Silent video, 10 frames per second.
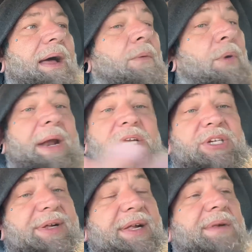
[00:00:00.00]
What I
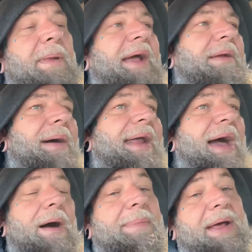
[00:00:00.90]
just explained about
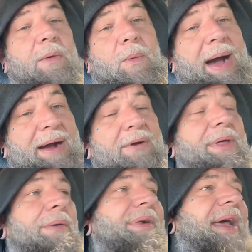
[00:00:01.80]
how I'm going to wire
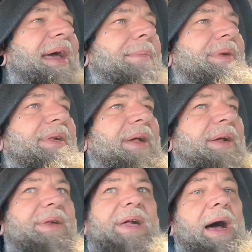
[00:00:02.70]
those amps
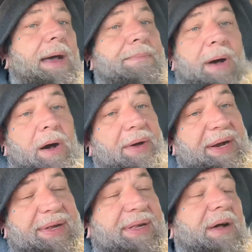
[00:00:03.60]
is oddball in
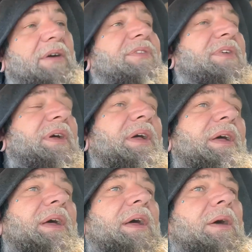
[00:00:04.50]
itself,
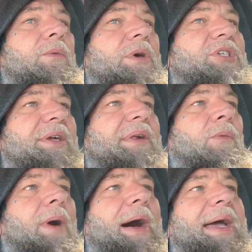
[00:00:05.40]
which is
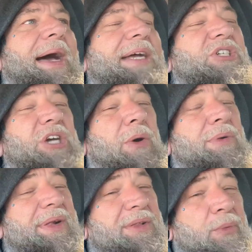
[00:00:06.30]
why I
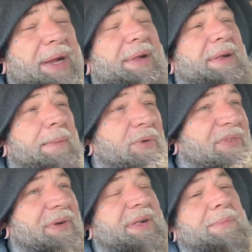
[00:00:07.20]
chose 3
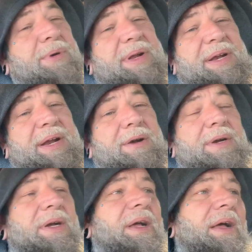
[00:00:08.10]
subwoofers to put in here.
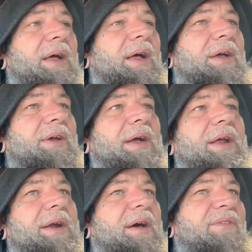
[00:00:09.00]
You know, I
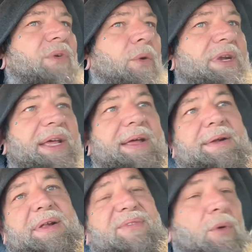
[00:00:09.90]
could have done
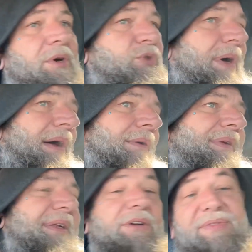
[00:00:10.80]
410s,
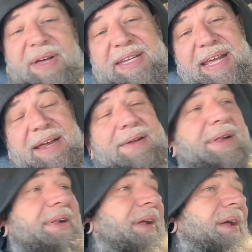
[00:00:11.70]
412s,
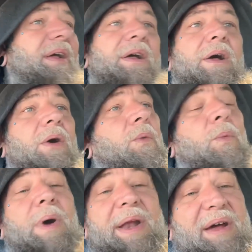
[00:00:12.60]
215s,
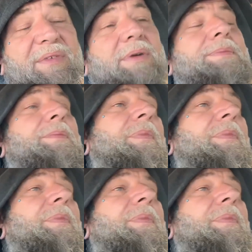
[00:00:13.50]
whatever.